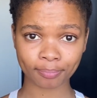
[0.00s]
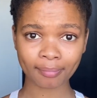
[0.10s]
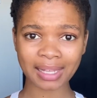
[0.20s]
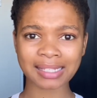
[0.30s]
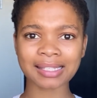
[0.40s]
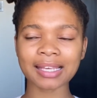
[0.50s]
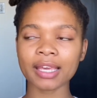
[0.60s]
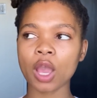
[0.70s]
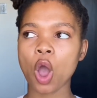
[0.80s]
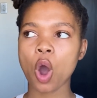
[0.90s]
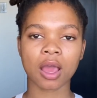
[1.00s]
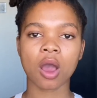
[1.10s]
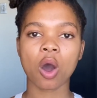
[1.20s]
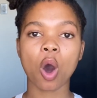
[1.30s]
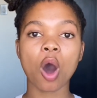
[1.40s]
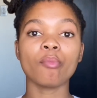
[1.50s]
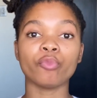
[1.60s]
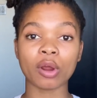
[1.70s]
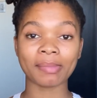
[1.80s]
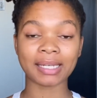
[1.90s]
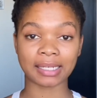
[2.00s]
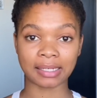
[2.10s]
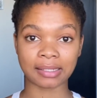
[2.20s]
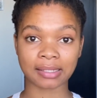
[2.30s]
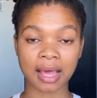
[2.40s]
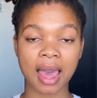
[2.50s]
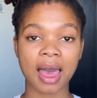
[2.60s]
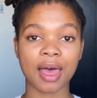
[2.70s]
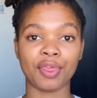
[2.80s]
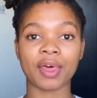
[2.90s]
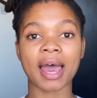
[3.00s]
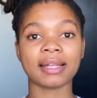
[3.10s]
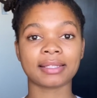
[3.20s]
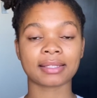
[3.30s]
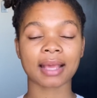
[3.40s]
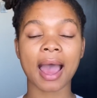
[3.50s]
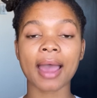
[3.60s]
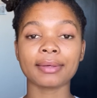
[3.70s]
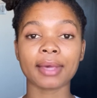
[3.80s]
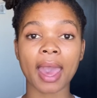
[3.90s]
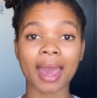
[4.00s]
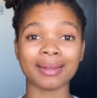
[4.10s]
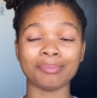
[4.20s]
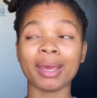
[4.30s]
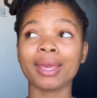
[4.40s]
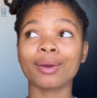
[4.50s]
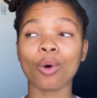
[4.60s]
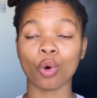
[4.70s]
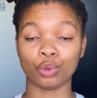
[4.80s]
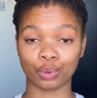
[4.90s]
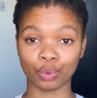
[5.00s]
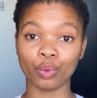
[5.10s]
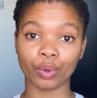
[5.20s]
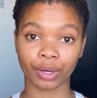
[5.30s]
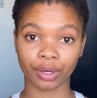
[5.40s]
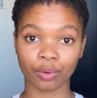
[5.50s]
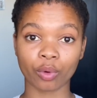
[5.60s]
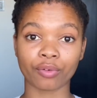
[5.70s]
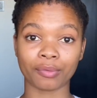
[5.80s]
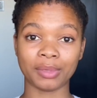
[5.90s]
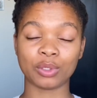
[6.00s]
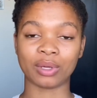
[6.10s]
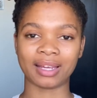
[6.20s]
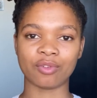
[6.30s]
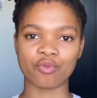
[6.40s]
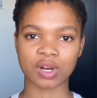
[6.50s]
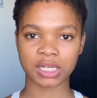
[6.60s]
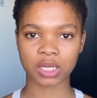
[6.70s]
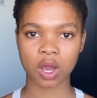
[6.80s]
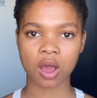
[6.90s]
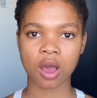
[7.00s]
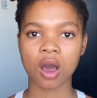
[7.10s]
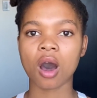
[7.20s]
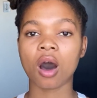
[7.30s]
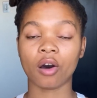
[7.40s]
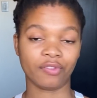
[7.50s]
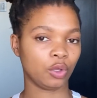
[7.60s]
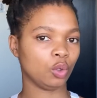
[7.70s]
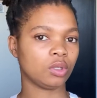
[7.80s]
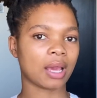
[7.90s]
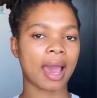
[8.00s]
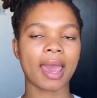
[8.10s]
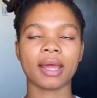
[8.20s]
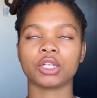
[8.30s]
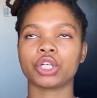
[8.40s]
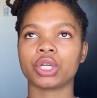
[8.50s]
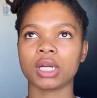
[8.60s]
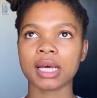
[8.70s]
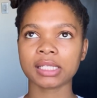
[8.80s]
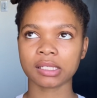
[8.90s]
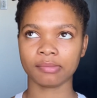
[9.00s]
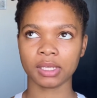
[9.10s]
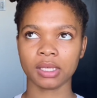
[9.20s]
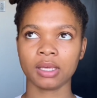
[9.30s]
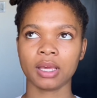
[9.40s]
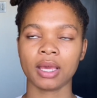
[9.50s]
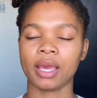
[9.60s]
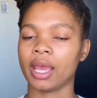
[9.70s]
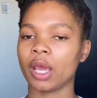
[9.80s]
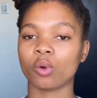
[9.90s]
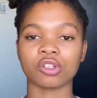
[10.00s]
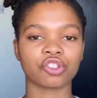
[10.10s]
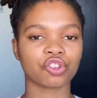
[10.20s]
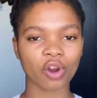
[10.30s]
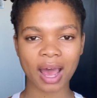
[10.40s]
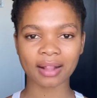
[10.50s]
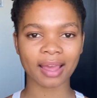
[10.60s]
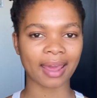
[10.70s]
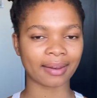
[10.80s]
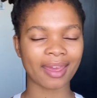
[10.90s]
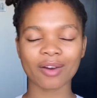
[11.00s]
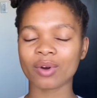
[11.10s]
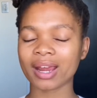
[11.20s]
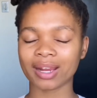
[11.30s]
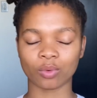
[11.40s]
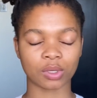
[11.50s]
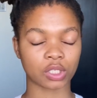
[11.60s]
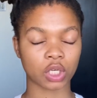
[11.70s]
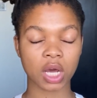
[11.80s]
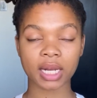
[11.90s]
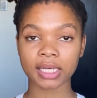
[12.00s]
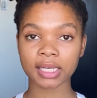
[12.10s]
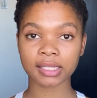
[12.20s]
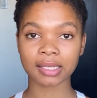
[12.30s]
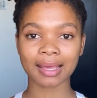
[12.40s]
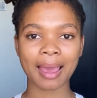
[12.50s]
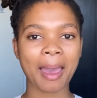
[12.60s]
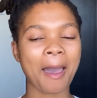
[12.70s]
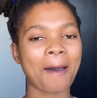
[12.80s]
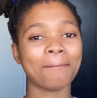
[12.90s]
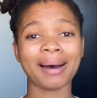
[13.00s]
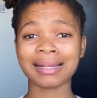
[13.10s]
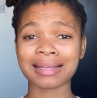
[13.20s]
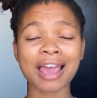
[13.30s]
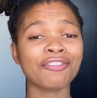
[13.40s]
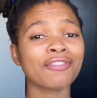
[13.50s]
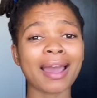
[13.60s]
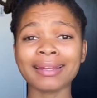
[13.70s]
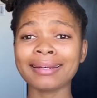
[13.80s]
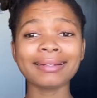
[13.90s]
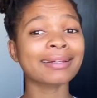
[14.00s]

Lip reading: see home remedies that I can make or do in order for me to get rid of the UTI. And trust me, it was trial and error. It was not easy, but I finally